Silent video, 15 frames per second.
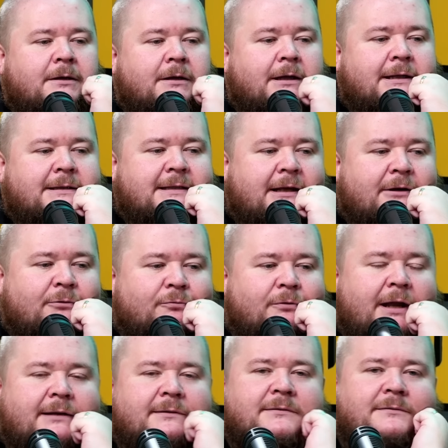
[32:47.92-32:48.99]
It's like a
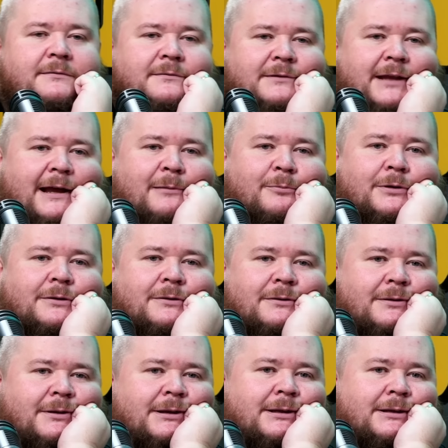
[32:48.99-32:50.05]
writing tablet
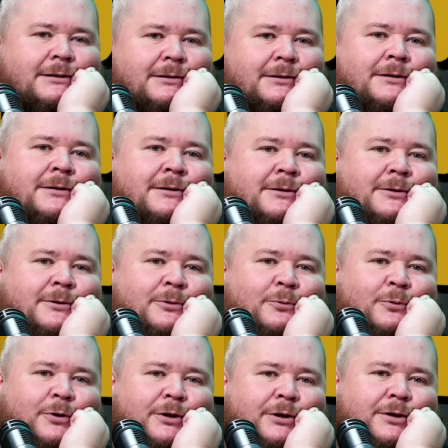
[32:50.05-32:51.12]
thing,
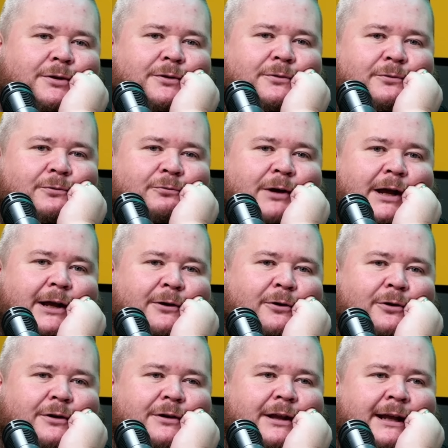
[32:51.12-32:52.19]
where you can write
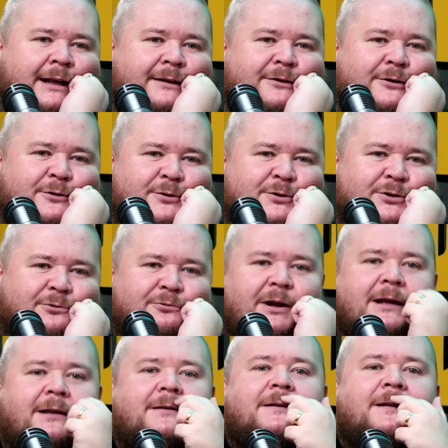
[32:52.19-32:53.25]
on it and uh, it turns your
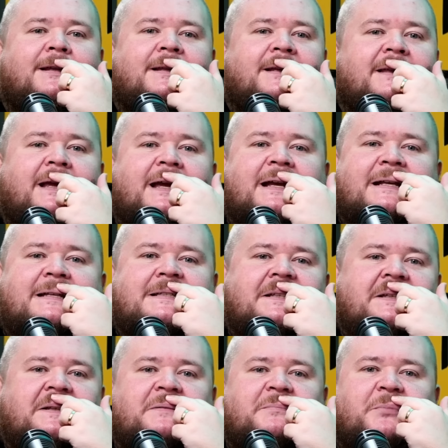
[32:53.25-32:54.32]
writing into text.
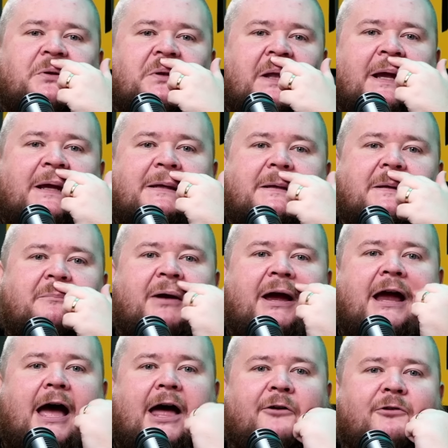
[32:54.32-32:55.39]
But like my
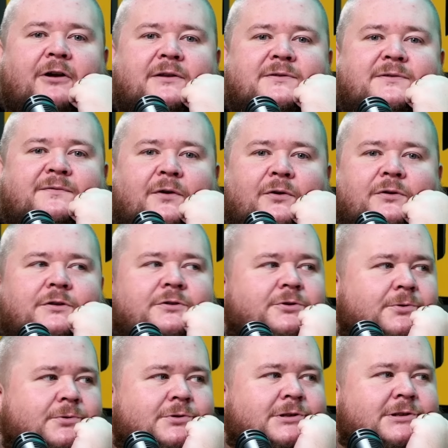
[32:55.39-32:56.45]
handwriting's fucking
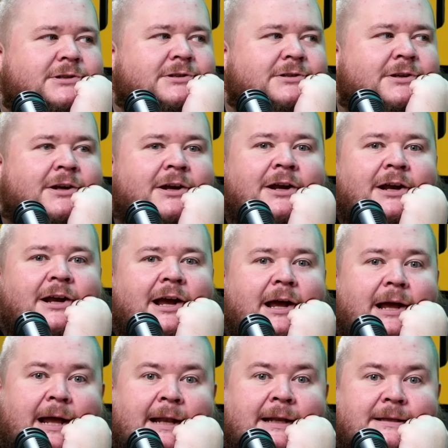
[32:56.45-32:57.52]
atrocious,
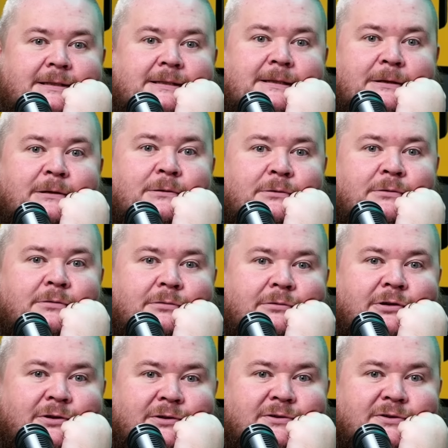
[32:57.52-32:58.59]
and it still
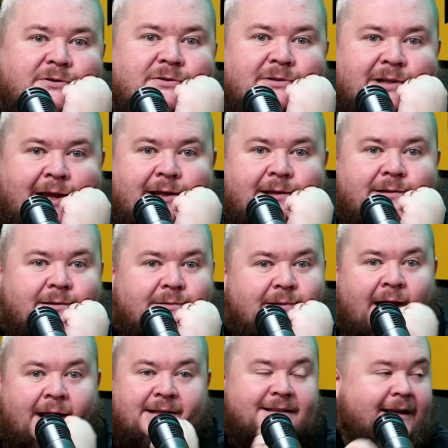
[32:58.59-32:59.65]
does like
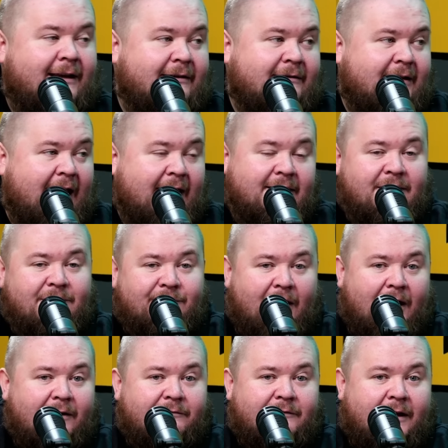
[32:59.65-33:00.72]
I'd say
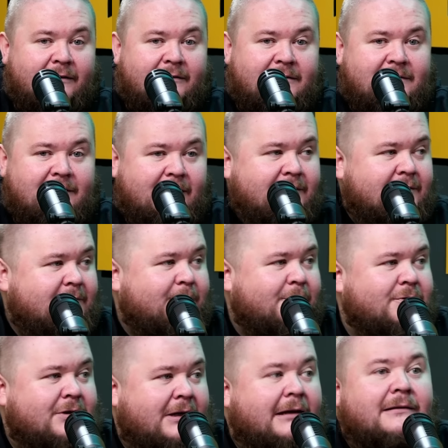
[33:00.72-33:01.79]
95, 96
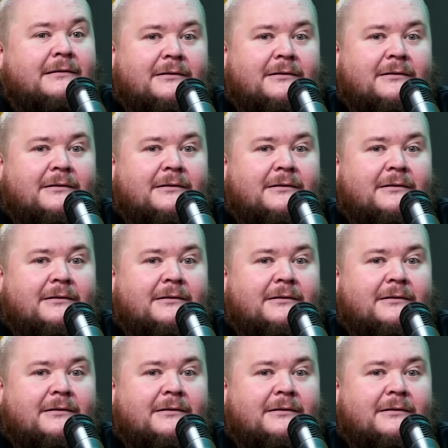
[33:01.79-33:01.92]
percent